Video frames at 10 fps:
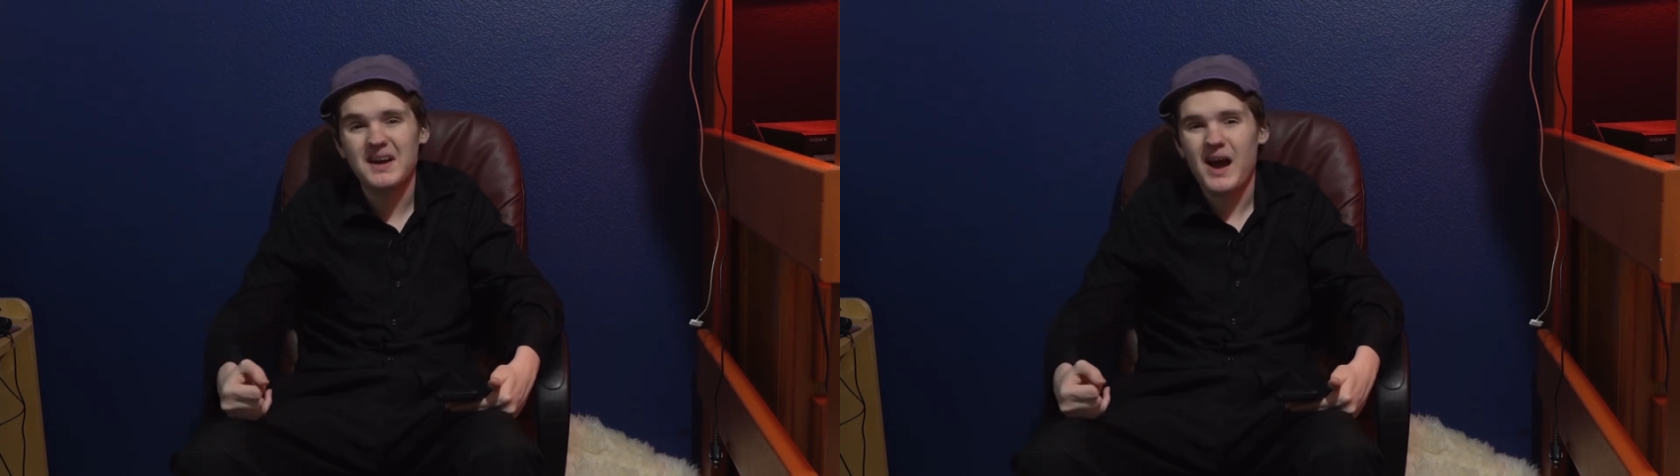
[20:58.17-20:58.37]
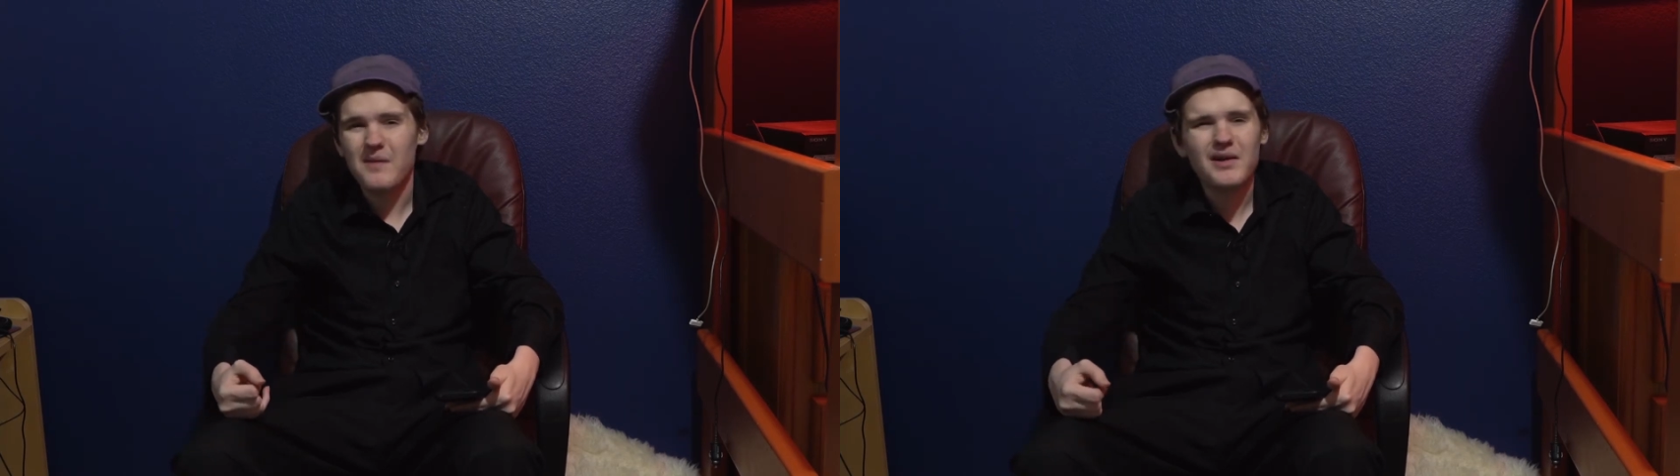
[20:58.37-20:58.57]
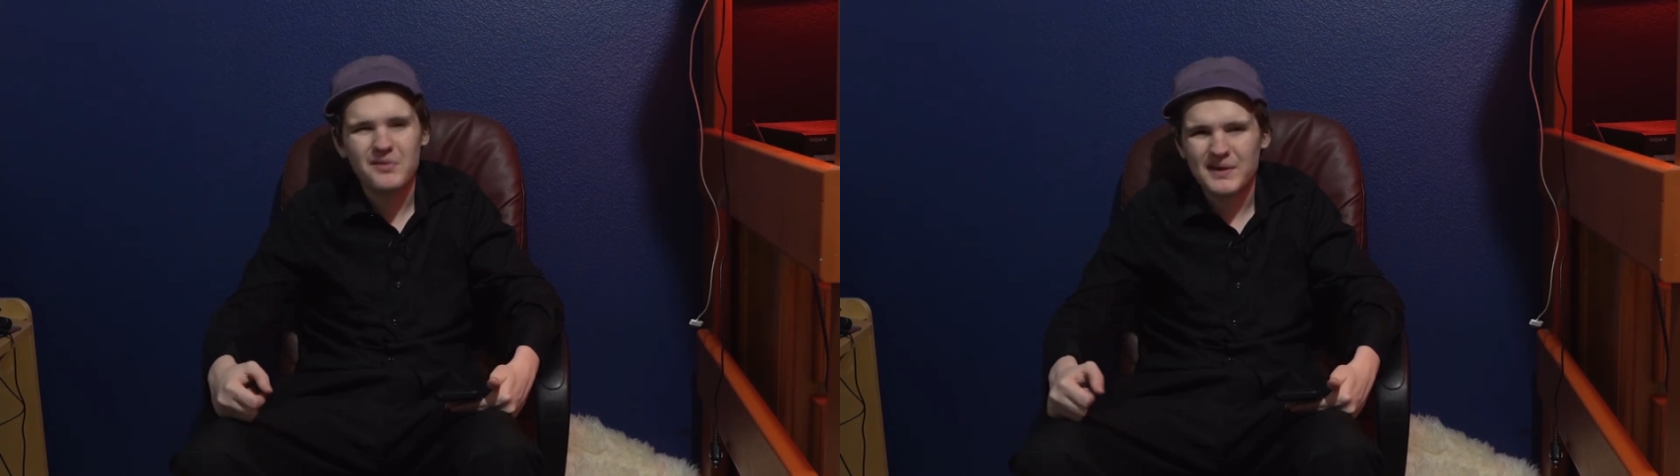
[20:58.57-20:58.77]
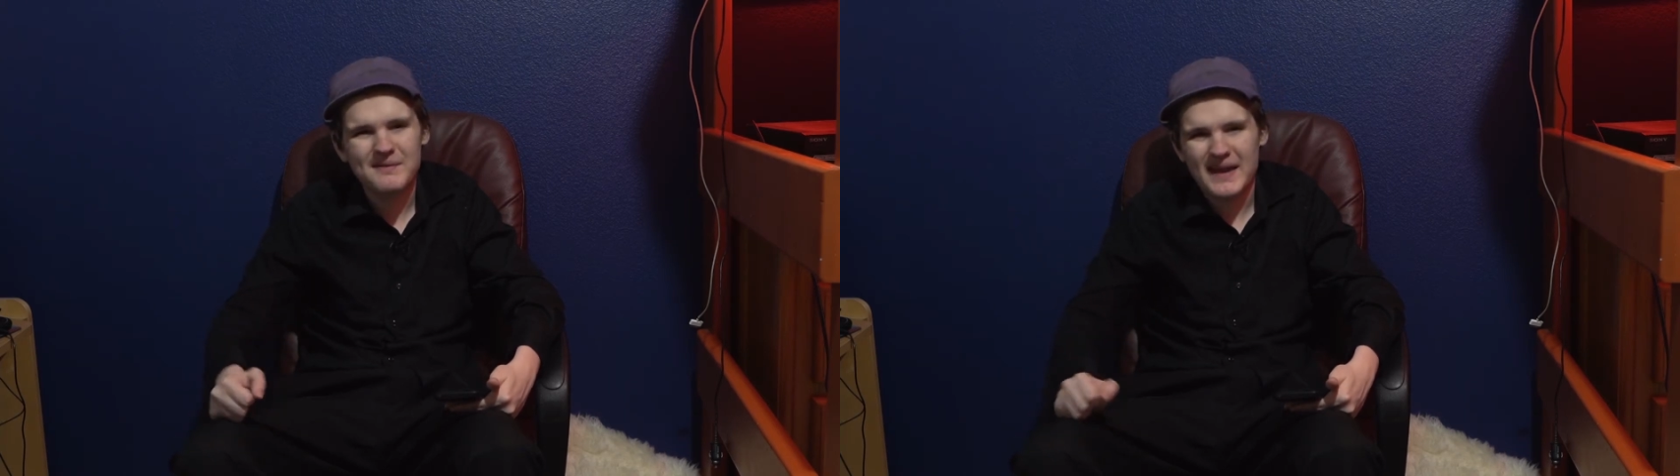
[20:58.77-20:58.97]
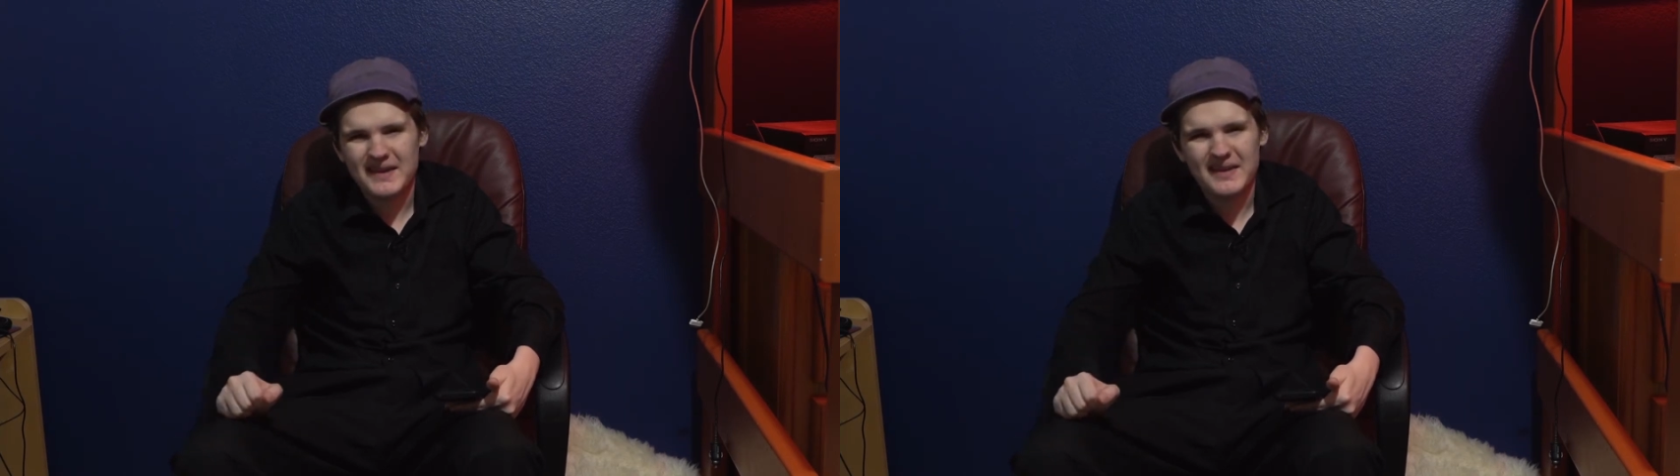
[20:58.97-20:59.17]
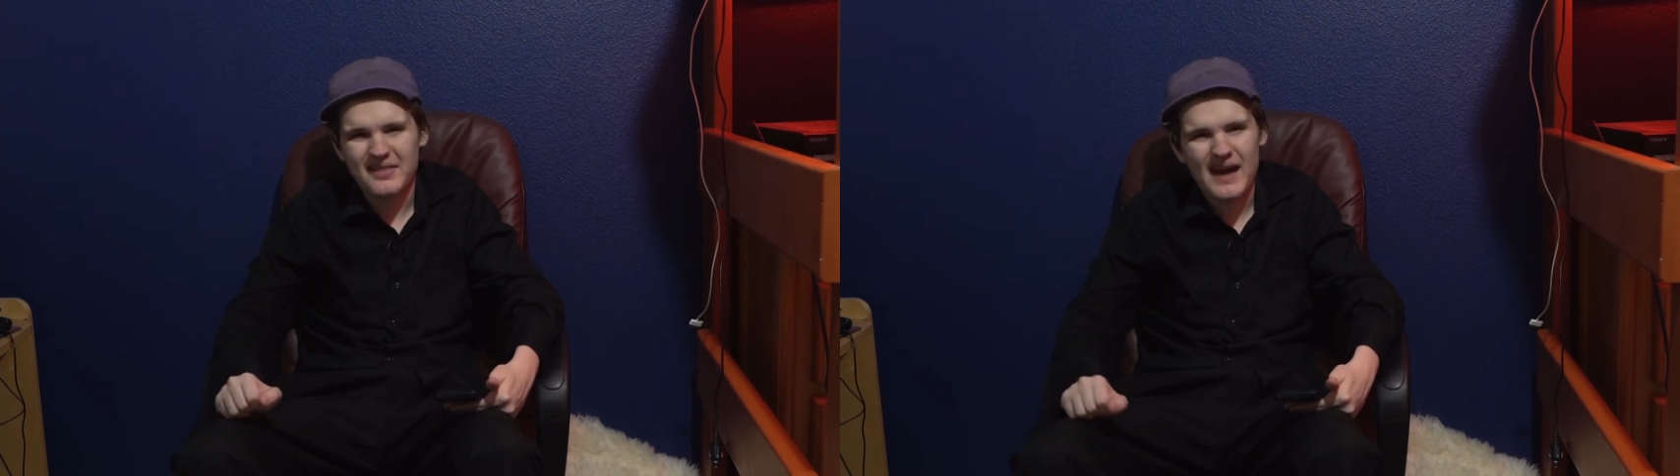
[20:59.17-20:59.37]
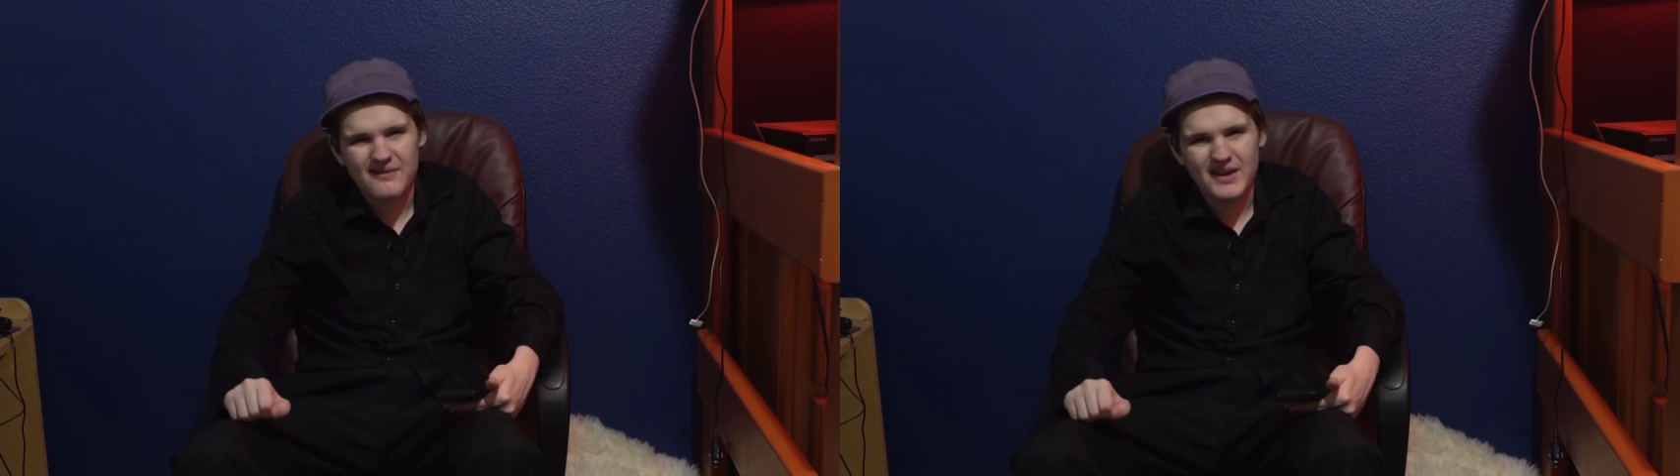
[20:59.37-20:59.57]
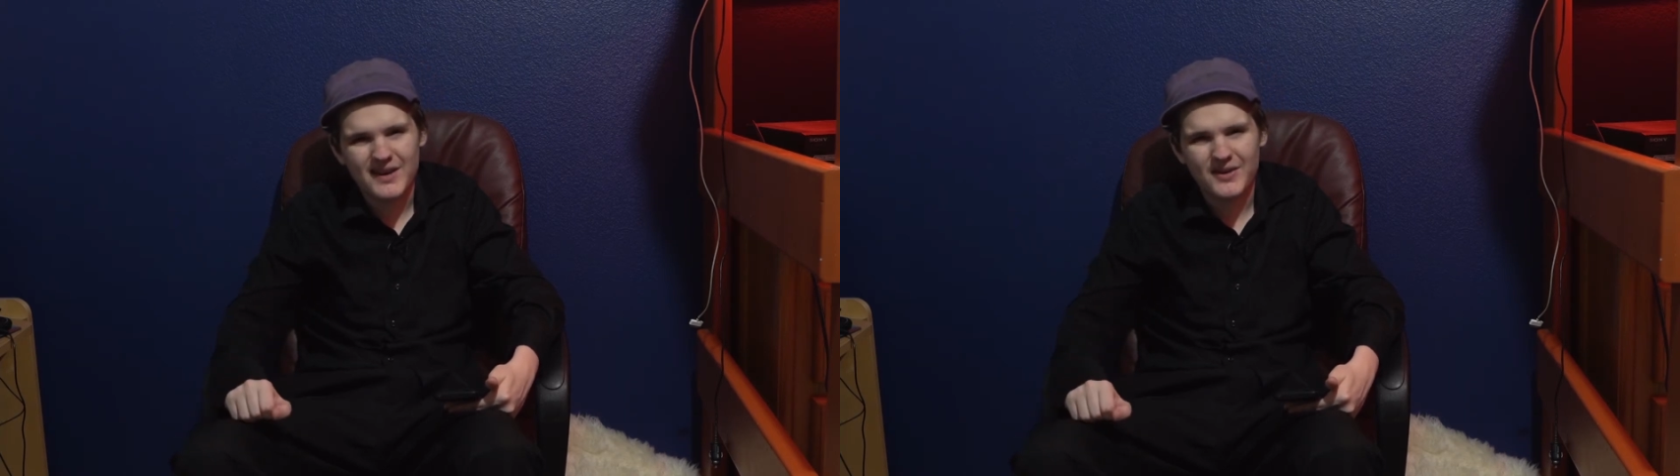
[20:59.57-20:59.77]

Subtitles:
remaking that video.